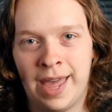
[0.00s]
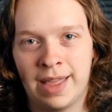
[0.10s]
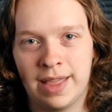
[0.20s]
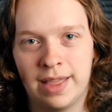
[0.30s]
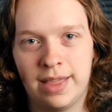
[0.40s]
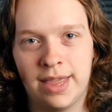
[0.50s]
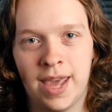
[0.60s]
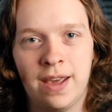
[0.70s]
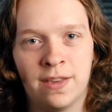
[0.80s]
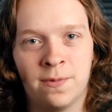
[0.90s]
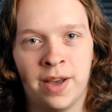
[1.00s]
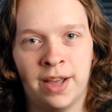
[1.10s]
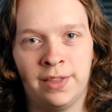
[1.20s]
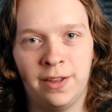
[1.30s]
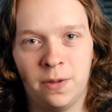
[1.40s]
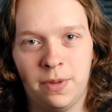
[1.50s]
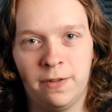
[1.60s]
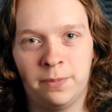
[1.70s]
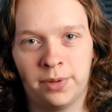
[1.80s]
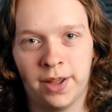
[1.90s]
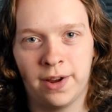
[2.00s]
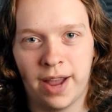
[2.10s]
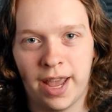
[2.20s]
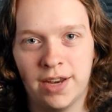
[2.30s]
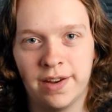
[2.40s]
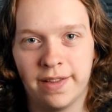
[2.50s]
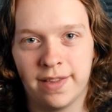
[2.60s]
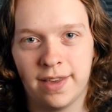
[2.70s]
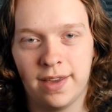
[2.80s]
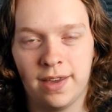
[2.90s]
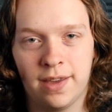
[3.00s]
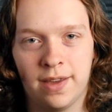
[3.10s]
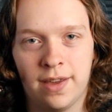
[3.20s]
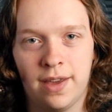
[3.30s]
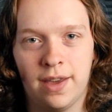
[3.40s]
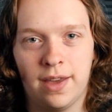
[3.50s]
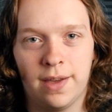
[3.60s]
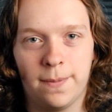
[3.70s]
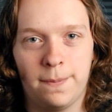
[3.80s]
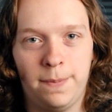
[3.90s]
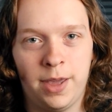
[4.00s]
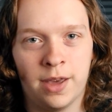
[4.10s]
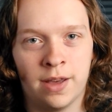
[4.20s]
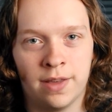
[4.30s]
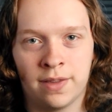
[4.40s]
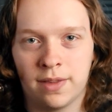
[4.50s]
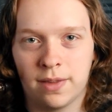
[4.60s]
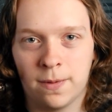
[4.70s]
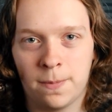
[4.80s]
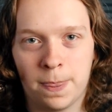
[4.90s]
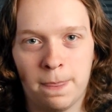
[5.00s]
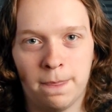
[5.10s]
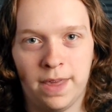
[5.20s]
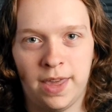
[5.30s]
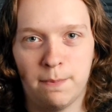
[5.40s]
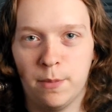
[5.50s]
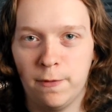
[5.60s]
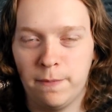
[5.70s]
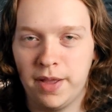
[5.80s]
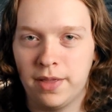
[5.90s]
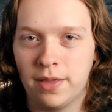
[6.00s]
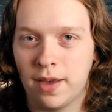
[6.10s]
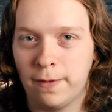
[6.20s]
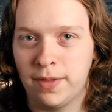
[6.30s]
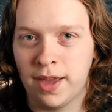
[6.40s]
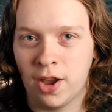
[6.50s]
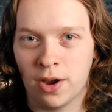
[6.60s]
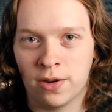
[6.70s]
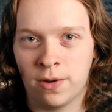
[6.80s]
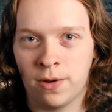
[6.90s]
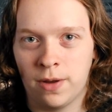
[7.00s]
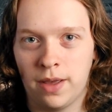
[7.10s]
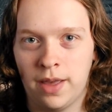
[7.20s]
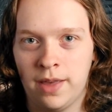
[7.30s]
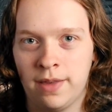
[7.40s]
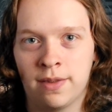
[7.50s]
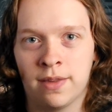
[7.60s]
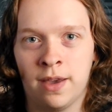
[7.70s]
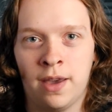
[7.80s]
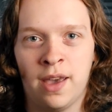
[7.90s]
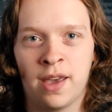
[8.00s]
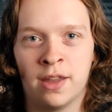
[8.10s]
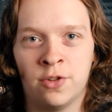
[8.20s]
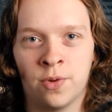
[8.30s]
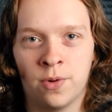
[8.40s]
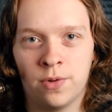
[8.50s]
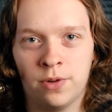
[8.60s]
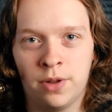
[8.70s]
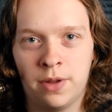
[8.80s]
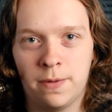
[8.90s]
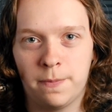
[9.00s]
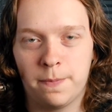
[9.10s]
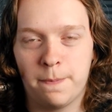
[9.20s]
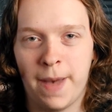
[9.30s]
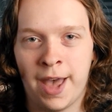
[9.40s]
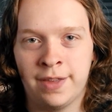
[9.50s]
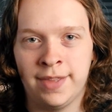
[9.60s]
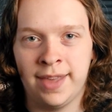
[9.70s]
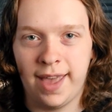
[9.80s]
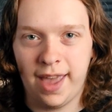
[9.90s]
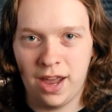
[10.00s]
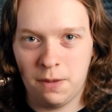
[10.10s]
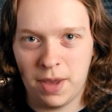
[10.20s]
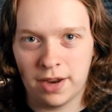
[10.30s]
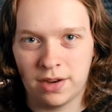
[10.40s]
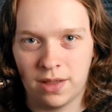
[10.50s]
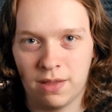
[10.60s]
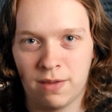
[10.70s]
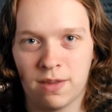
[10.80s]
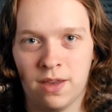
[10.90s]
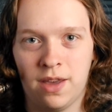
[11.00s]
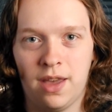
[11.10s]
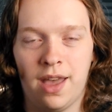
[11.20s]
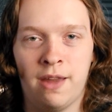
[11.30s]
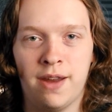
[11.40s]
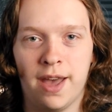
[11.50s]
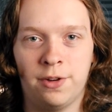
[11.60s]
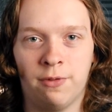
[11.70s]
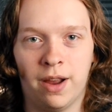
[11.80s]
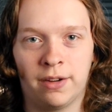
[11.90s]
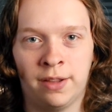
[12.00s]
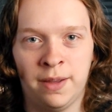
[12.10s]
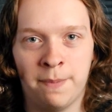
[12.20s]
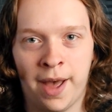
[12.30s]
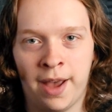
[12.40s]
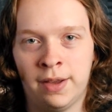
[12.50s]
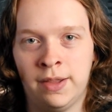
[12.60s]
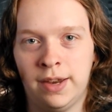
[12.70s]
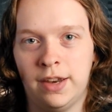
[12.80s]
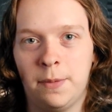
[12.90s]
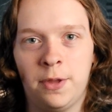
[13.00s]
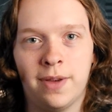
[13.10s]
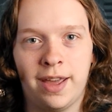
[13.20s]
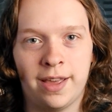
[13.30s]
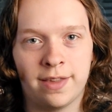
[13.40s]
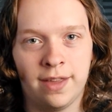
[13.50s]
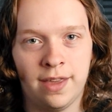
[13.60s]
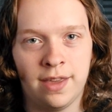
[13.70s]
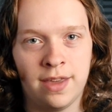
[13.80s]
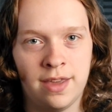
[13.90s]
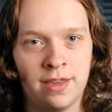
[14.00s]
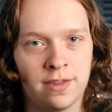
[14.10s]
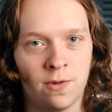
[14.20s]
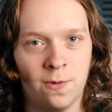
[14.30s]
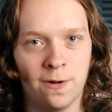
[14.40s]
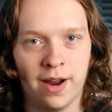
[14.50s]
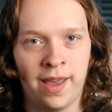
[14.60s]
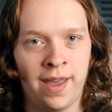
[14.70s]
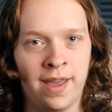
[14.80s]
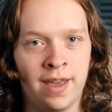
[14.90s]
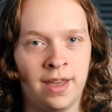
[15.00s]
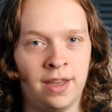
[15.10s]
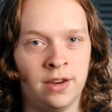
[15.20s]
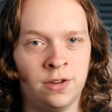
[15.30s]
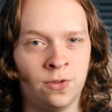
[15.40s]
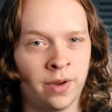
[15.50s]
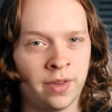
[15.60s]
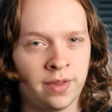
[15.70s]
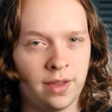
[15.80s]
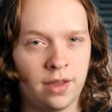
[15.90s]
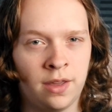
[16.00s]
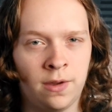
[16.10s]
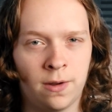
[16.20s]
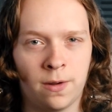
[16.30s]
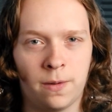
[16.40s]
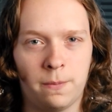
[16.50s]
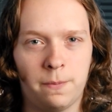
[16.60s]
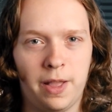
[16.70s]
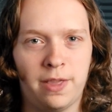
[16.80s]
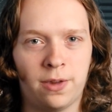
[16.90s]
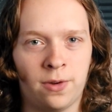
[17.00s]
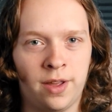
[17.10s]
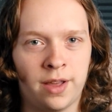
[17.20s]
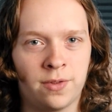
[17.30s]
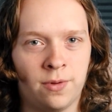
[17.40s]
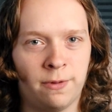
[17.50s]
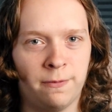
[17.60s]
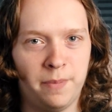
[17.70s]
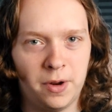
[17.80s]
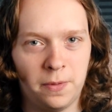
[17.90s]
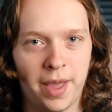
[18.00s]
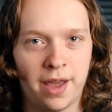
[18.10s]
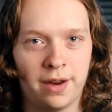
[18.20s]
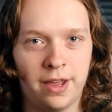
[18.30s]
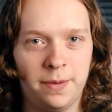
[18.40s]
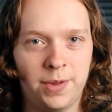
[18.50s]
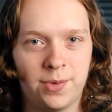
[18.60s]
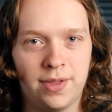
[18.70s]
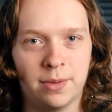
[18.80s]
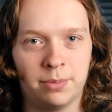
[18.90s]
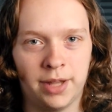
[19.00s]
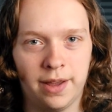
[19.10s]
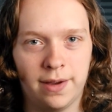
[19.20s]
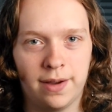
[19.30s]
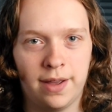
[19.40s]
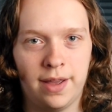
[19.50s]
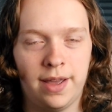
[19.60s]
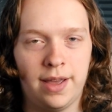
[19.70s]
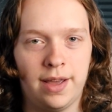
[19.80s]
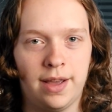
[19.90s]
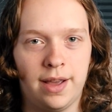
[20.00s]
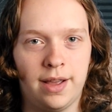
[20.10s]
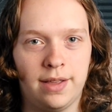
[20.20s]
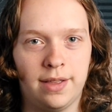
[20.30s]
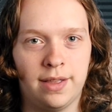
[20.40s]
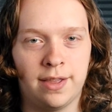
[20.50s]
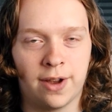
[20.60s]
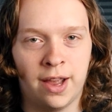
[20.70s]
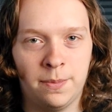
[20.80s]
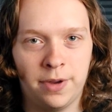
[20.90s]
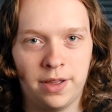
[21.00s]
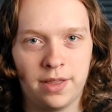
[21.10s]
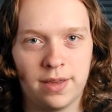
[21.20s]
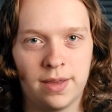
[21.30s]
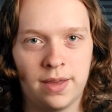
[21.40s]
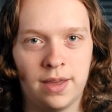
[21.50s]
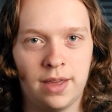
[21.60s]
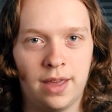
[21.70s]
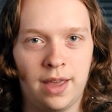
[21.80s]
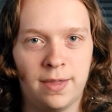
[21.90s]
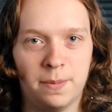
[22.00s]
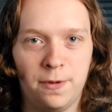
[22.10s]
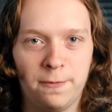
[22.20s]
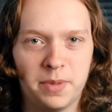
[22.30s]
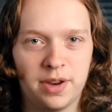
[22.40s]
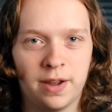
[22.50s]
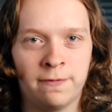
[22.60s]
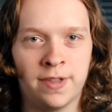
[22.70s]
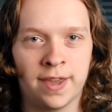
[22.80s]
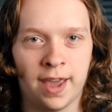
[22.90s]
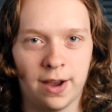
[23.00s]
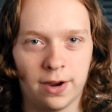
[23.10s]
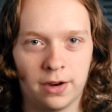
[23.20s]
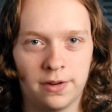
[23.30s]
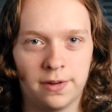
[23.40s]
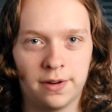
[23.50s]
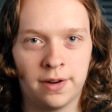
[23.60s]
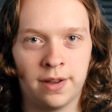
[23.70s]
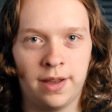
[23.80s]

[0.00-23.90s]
that takes away a little bit of player agency because the movement of the character is controlled by the animations and not directly by the WASD keys or a joystick. You're inserting a sort of middleman in between the player in their input and the movement of the character.